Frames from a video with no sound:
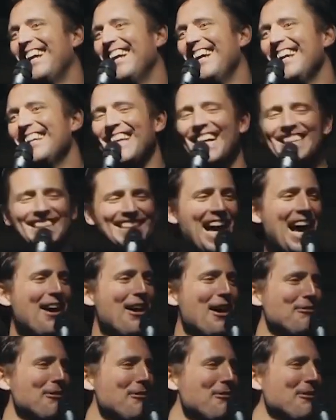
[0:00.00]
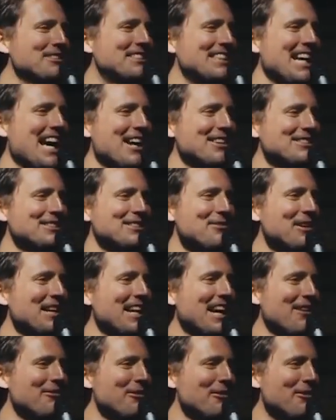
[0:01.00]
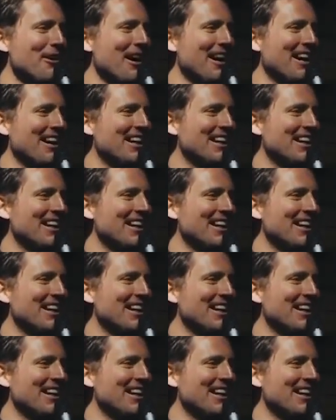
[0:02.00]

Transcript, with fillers: That's how everyone sounds to me everywhere.